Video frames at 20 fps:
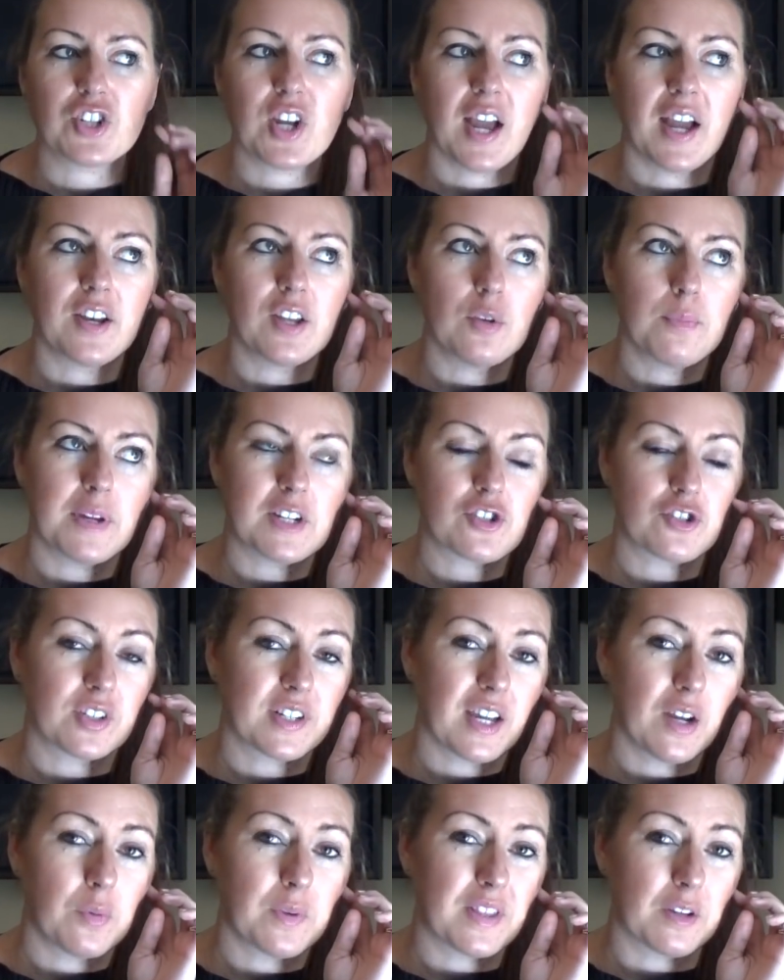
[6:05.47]
How do you measure it
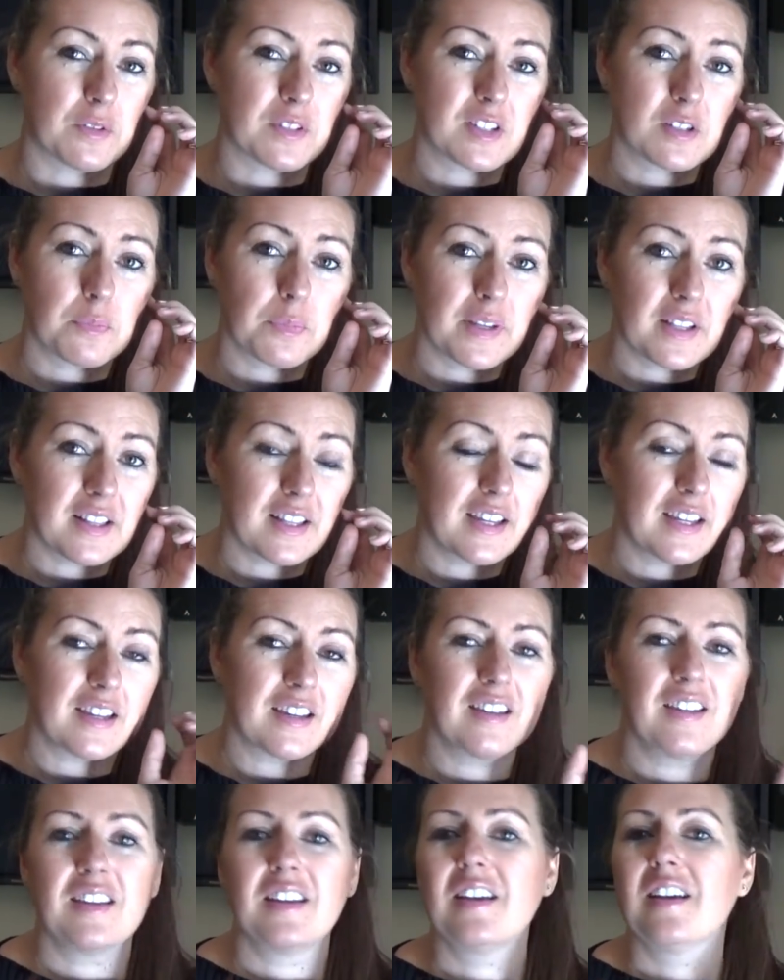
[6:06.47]
out without spilling?